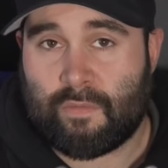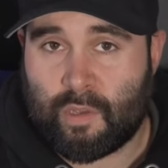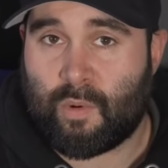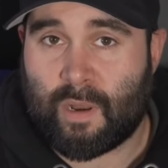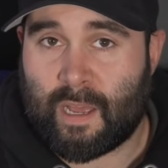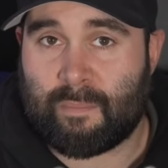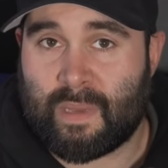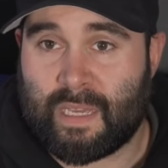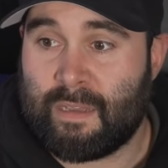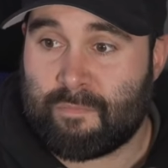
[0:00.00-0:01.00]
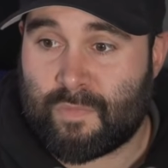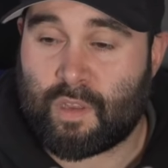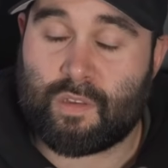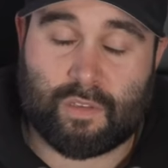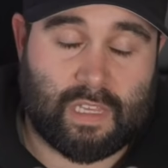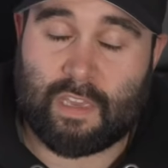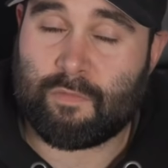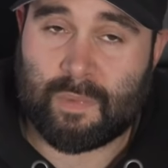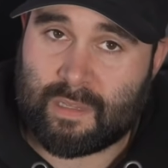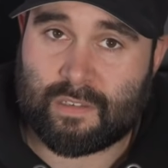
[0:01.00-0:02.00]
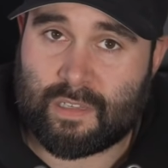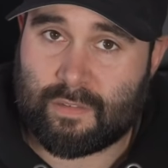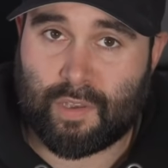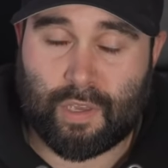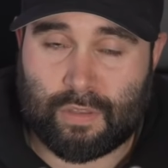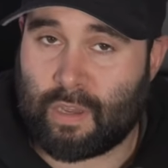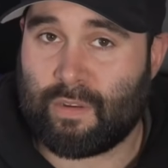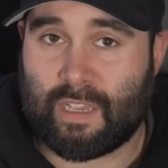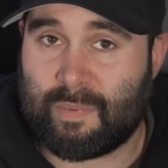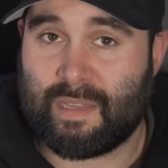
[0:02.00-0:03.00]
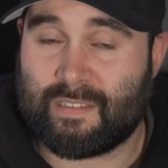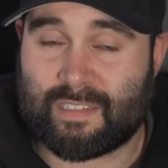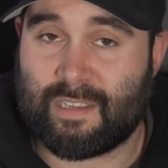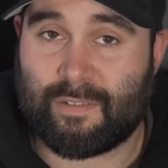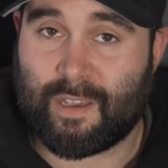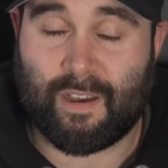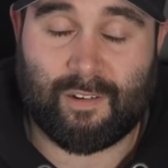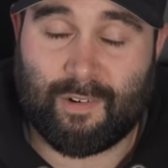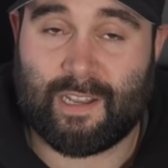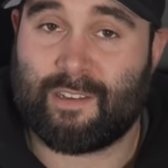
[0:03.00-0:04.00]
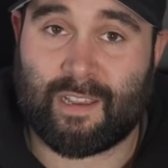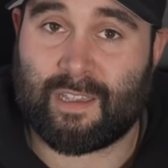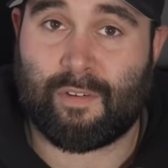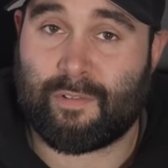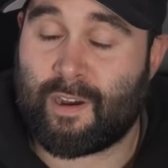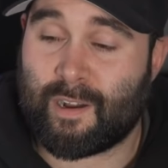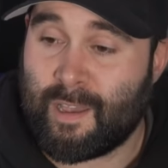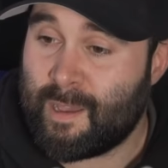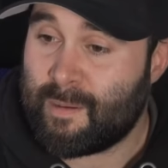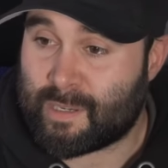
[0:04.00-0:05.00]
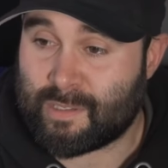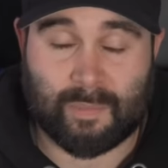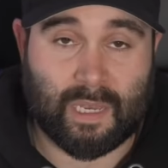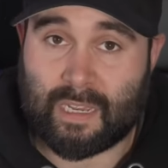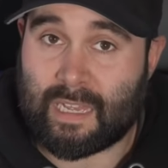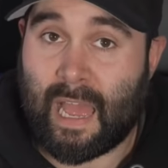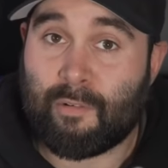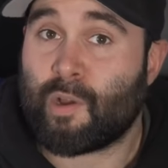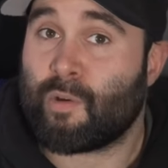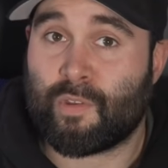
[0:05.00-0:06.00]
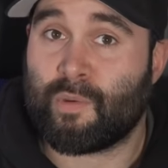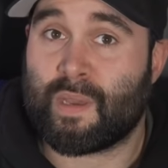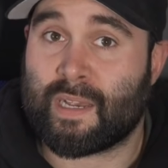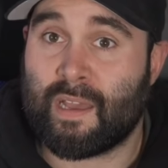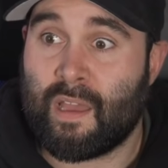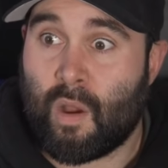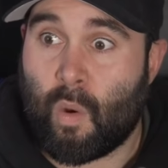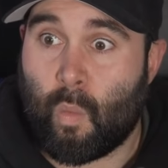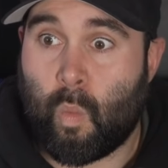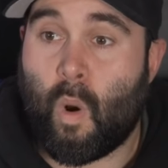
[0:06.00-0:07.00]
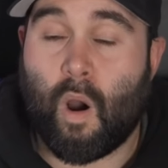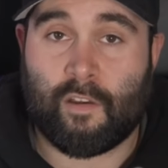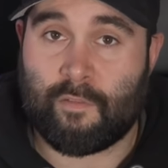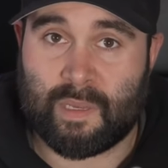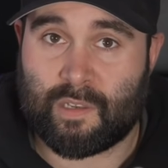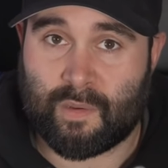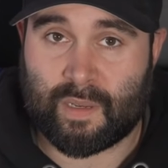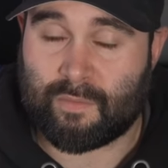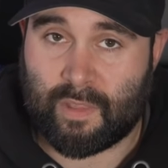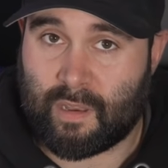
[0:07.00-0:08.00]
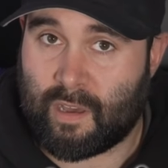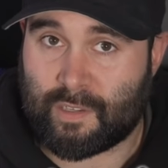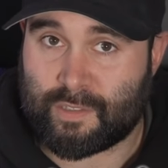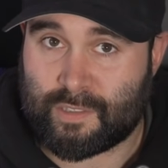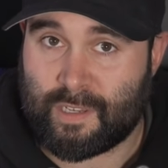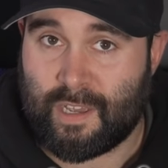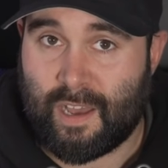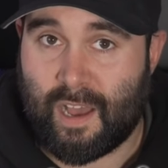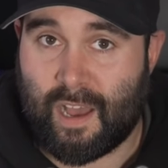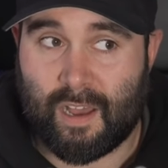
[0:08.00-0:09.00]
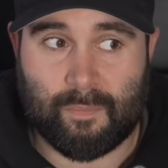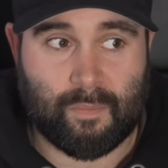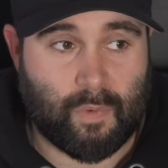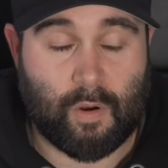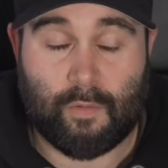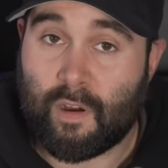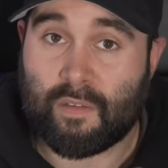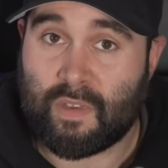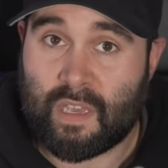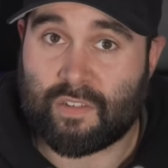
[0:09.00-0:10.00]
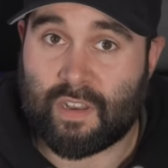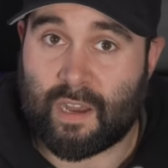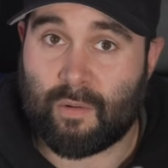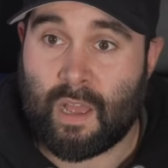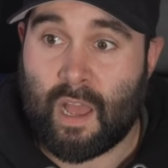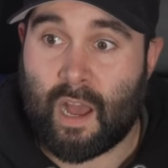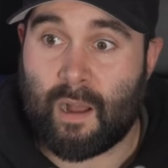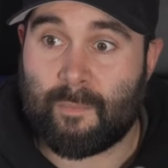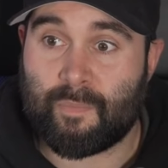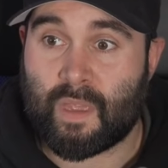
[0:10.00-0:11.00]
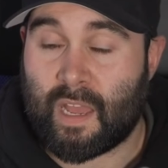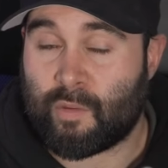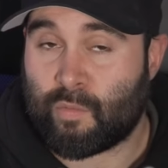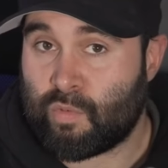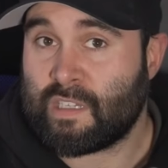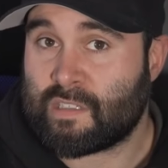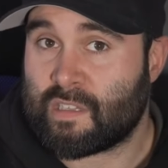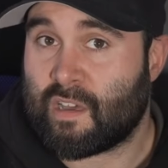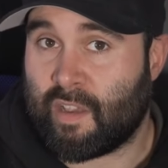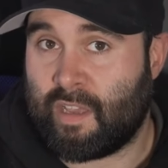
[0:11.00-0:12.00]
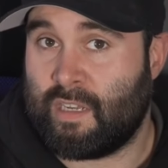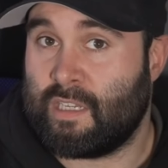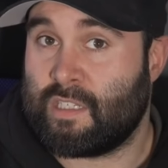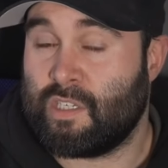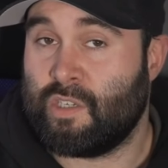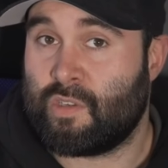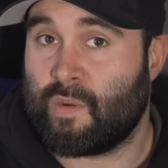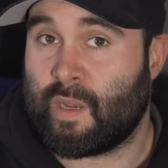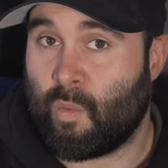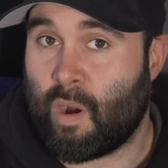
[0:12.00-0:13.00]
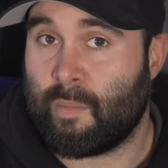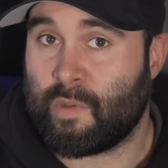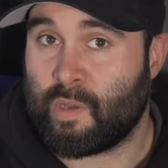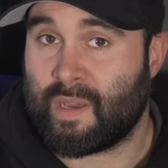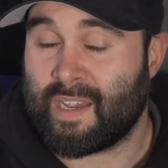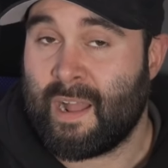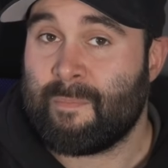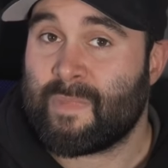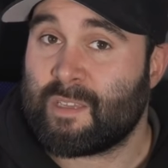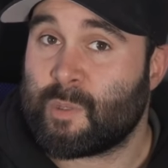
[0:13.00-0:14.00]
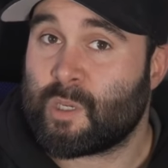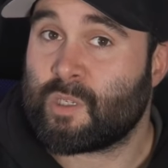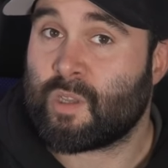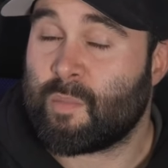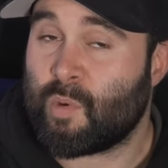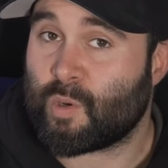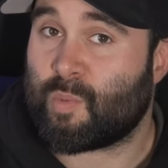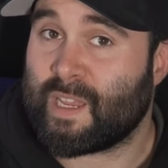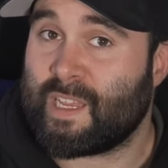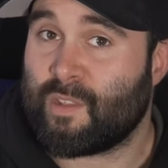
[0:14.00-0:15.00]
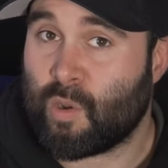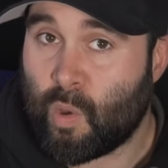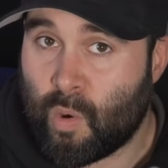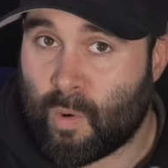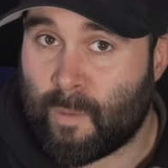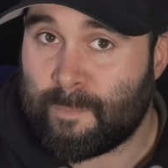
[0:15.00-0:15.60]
want at me. Give me the certificate, don't give me the certificate, I really don't give a fuck, because I'm going to carry on doing what I've been doing for the last, well, 5 years now. And the reason that I can continue doing what I'm doing is because I'm not breaking the law.